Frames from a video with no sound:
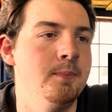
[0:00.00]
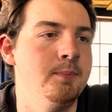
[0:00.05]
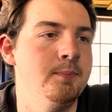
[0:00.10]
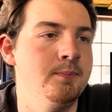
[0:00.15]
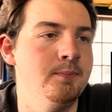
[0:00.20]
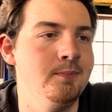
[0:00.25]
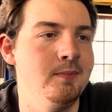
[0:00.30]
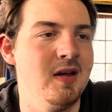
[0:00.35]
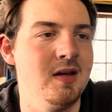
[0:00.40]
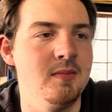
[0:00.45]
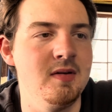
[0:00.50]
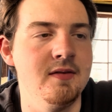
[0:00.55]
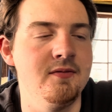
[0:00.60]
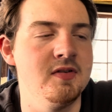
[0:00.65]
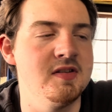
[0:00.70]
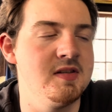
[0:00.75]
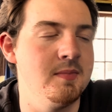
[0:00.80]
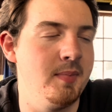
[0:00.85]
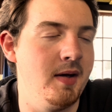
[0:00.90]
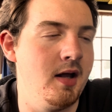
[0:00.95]
Maybe if
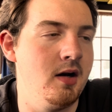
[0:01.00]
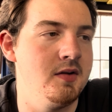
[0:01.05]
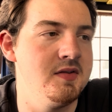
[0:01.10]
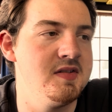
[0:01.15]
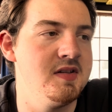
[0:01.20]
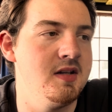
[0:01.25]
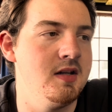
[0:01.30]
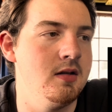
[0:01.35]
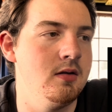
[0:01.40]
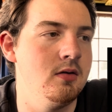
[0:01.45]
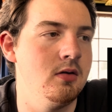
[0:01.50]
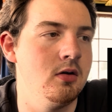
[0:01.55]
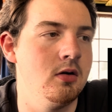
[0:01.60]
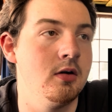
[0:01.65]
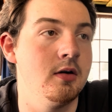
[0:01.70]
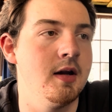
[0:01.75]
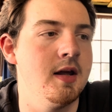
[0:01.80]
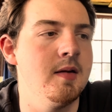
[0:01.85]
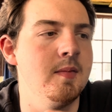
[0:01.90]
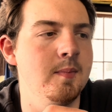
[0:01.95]
it's a battle scene or
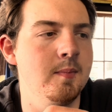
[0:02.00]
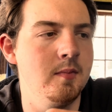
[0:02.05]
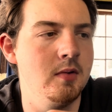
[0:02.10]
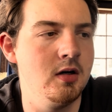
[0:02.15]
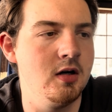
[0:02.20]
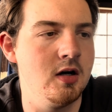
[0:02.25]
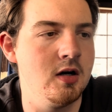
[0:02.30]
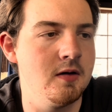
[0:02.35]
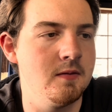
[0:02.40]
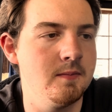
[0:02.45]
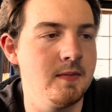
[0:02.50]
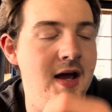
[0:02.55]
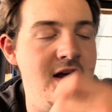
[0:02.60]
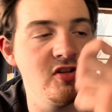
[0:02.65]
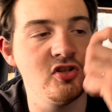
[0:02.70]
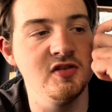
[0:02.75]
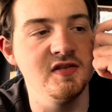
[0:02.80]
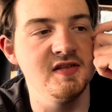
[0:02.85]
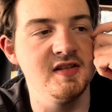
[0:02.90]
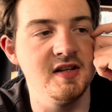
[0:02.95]
a
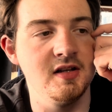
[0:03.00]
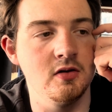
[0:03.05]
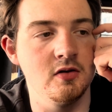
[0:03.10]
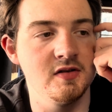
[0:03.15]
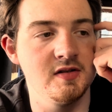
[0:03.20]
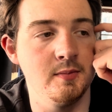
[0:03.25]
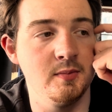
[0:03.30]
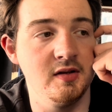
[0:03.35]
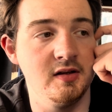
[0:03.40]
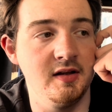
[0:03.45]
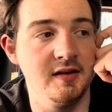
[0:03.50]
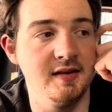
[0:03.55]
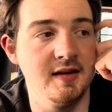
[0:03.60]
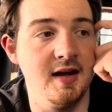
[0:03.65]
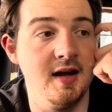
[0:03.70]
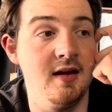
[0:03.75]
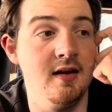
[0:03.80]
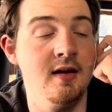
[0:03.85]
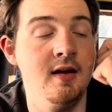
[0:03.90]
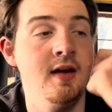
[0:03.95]
action scene or something like
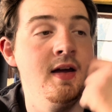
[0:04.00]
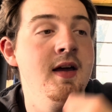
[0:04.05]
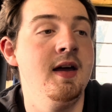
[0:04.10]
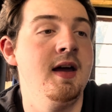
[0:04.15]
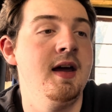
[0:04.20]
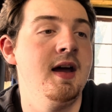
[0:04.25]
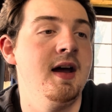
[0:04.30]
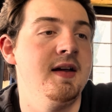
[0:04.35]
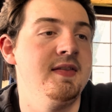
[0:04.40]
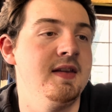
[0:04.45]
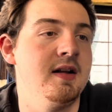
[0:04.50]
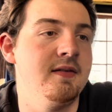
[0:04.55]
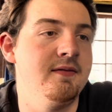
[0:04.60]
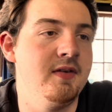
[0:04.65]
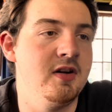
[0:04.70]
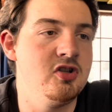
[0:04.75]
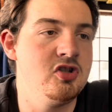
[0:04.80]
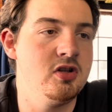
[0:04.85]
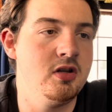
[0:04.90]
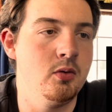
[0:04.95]
that. And then
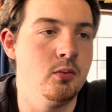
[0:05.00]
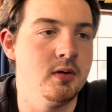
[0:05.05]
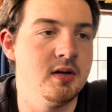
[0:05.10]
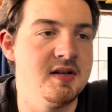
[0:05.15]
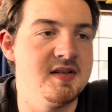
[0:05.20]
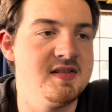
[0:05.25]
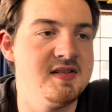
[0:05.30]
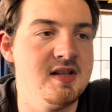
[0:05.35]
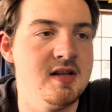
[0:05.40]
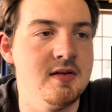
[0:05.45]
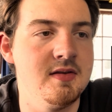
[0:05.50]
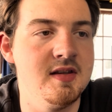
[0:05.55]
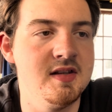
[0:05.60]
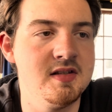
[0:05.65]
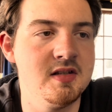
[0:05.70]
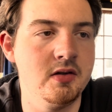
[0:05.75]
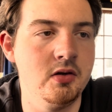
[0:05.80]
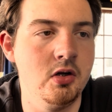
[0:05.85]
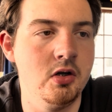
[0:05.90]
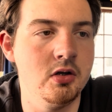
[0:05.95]
eventually we're going to see
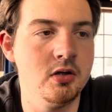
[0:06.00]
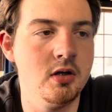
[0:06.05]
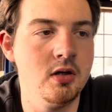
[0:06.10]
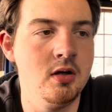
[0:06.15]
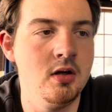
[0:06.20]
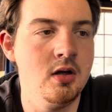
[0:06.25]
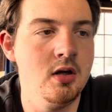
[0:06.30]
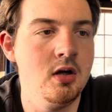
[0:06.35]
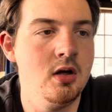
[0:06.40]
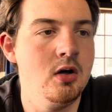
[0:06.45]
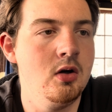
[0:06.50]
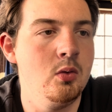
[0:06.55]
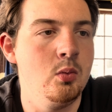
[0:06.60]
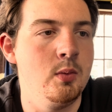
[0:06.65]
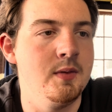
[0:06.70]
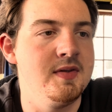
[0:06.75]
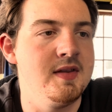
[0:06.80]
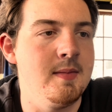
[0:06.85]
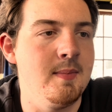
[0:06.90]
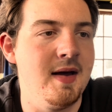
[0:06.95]
this look
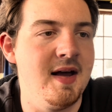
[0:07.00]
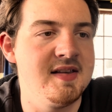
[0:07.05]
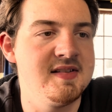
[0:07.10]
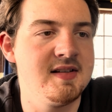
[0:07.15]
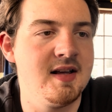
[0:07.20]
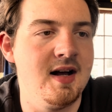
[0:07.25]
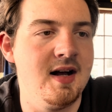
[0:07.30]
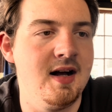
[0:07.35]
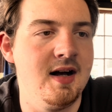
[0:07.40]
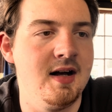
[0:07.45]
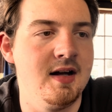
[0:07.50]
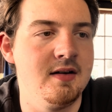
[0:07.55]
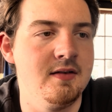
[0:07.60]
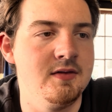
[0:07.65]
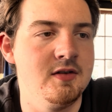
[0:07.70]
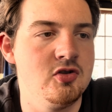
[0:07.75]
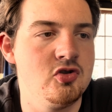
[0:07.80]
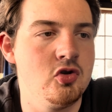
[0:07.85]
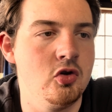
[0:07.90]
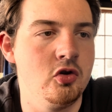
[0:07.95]
with the mask on, the
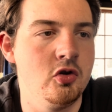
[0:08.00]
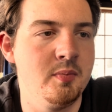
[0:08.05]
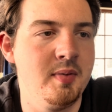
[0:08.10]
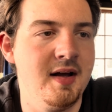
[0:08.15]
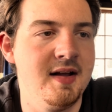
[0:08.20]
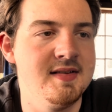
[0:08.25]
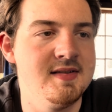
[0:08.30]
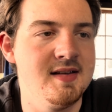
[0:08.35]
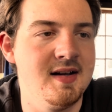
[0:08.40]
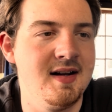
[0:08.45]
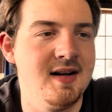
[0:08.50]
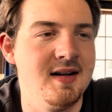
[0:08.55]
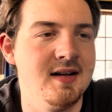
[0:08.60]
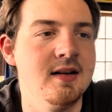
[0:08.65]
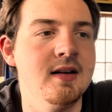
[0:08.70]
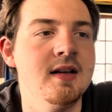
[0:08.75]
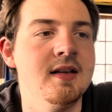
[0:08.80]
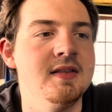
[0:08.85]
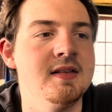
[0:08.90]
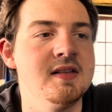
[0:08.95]
shoulder pads on,
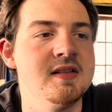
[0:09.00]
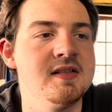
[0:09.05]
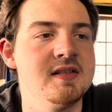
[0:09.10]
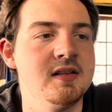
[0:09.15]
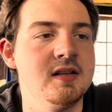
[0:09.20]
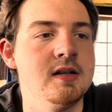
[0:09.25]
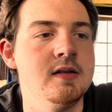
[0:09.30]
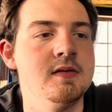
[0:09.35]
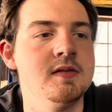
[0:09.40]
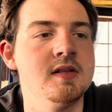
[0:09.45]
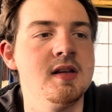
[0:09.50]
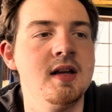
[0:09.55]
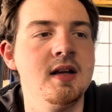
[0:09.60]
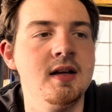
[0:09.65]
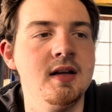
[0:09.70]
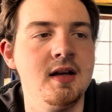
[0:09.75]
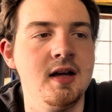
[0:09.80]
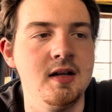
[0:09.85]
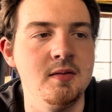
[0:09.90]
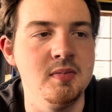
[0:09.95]
and the sleeves
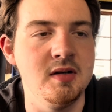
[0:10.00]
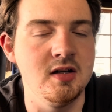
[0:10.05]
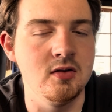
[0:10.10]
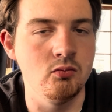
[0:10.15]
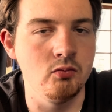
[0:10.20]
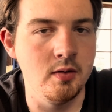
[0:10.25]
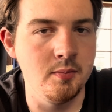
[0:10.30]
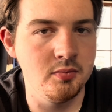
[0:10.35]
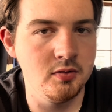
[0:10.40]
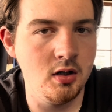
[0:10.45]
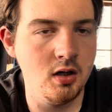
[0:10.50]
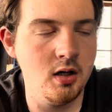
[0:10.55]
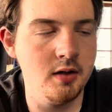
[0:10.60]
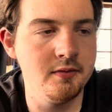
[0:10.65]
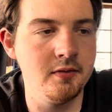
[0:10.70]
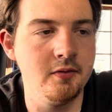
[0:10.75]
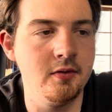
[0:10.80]
head being ripped off,